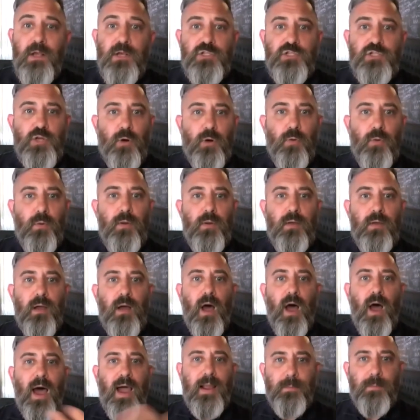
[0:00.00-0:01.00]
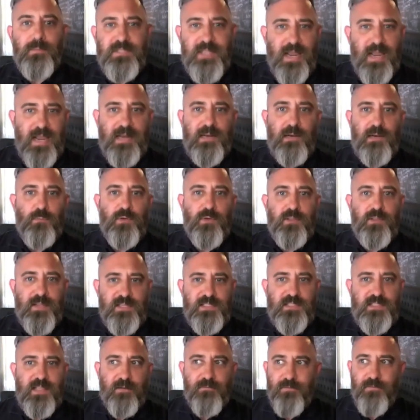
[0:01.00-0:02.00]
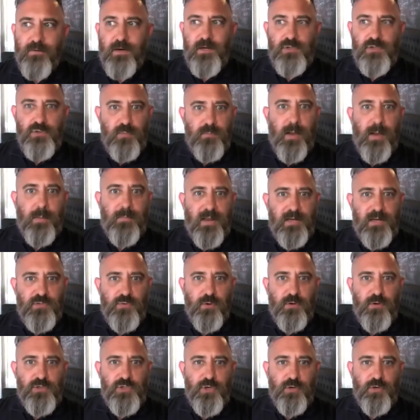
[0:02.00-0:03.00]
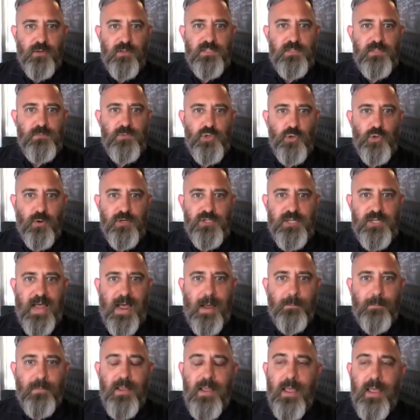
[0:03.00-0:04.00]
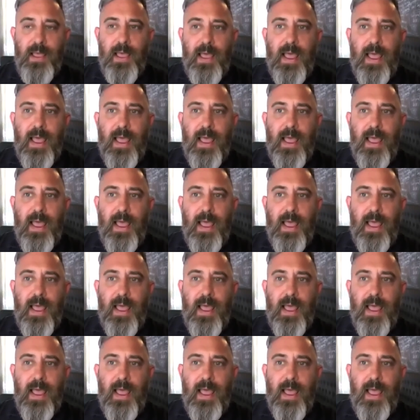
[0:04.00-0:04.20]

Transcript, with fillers: So, I obtained and released that footage with my mentor in journalism, George Knapp.